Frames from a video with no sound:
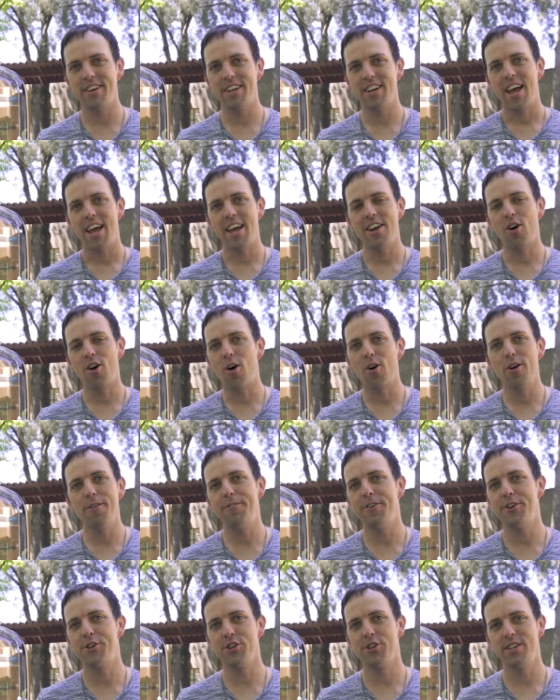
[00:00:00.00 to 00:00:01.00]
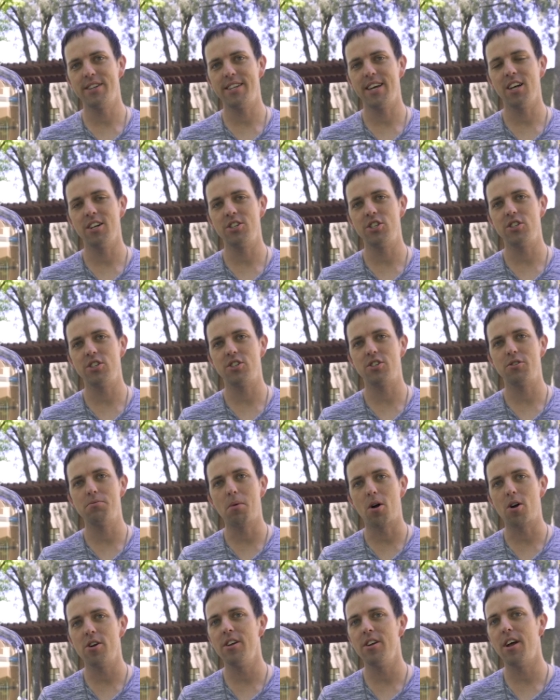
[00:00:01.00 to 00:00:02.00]
it? An artificial intelligence
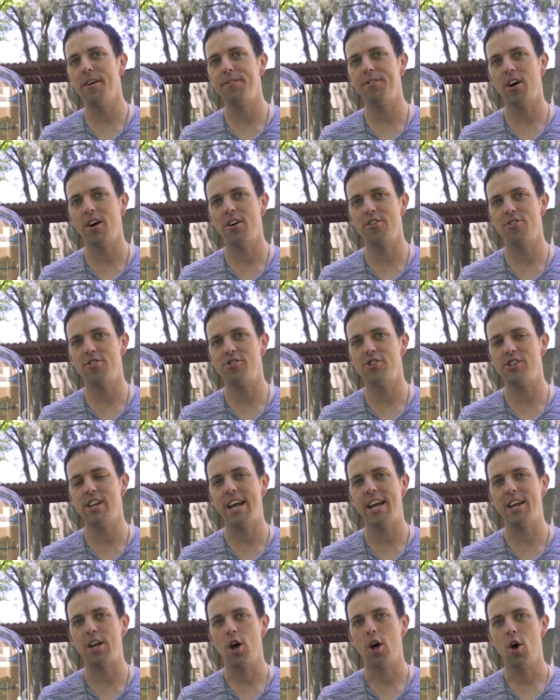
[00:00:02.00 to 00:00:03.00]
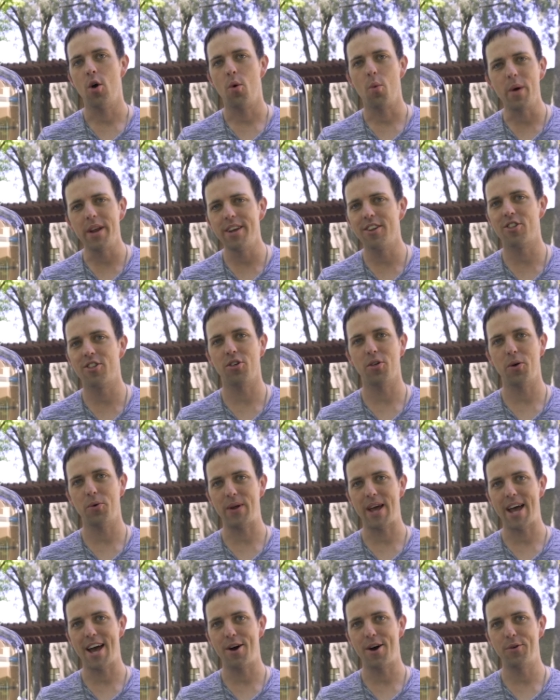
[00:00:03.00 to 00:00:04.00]
smart enough to understand when to slow
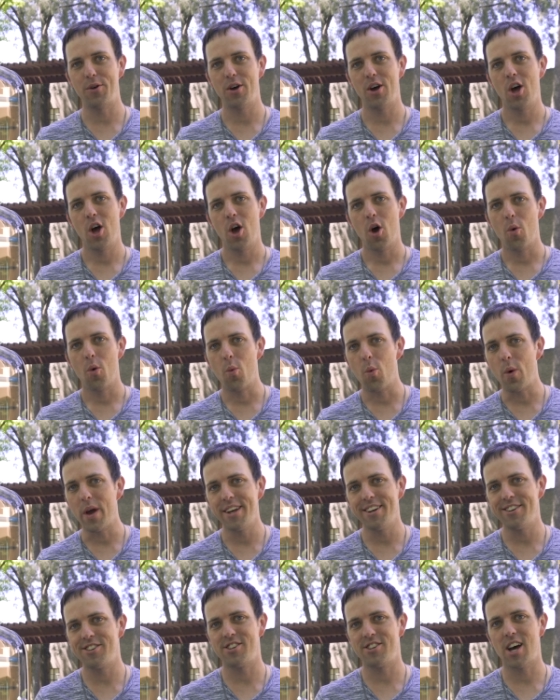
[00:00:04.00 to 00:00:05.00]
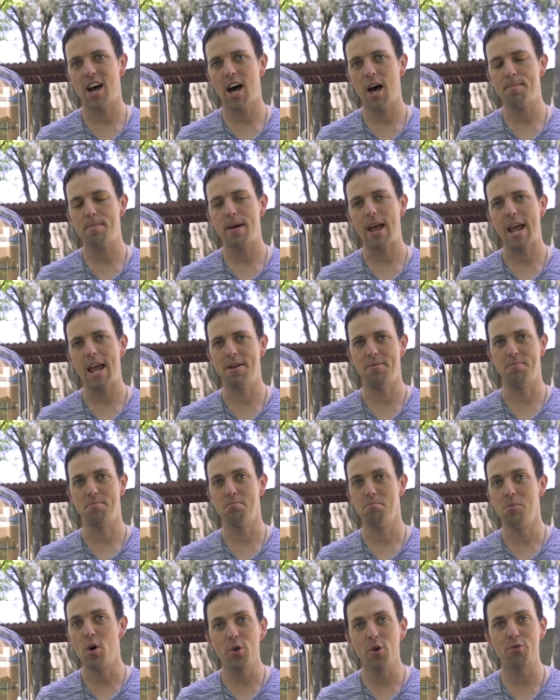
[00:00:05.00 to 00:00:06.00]
down, when to stop, and
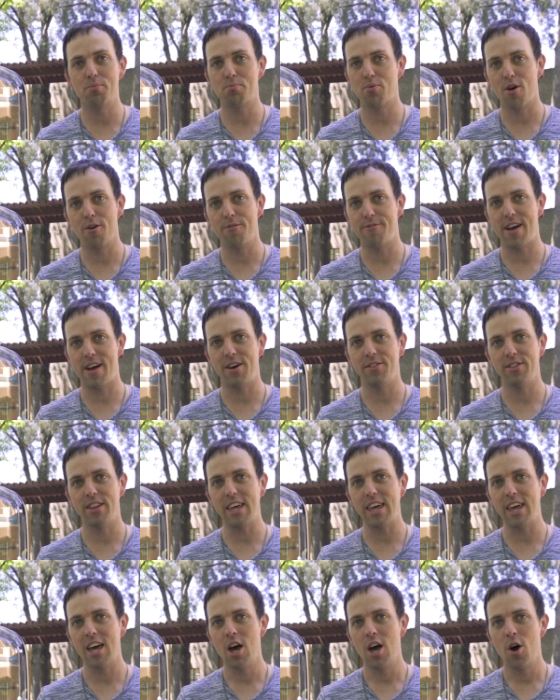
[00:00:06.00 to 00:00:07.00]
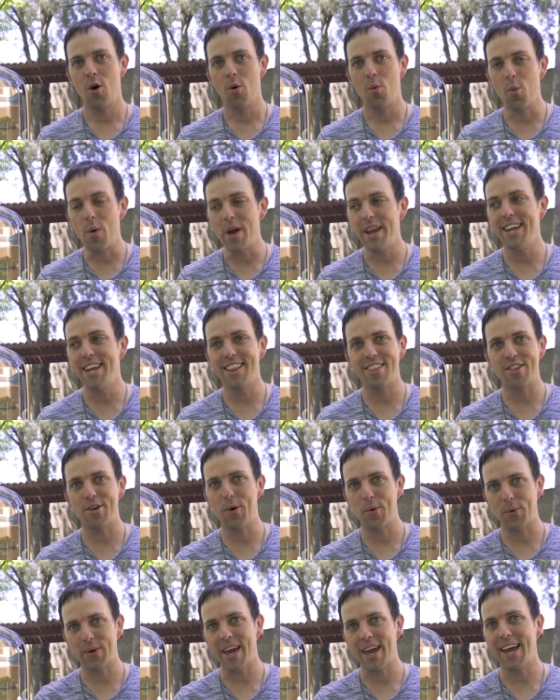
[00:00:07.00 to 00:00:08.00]
most profoundly, when it's
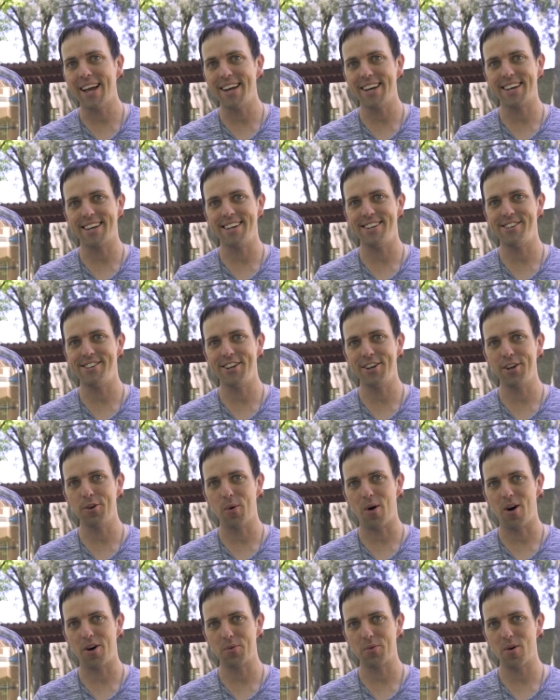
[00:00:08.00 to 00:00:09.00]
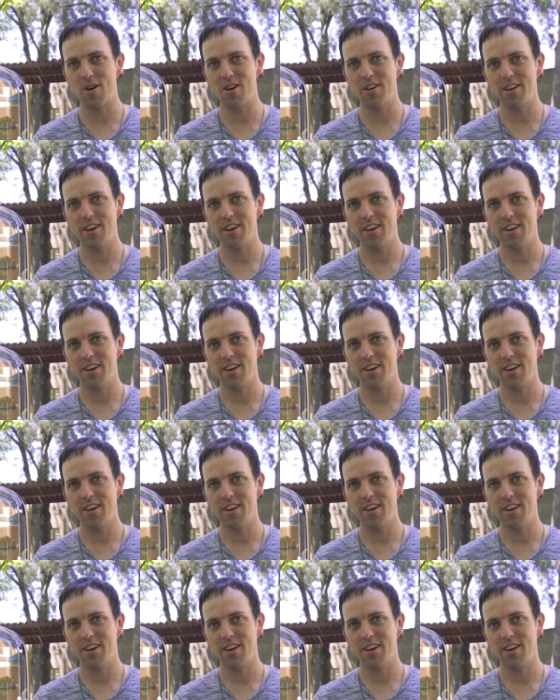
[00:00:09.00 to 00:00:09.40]
okay to continue onward.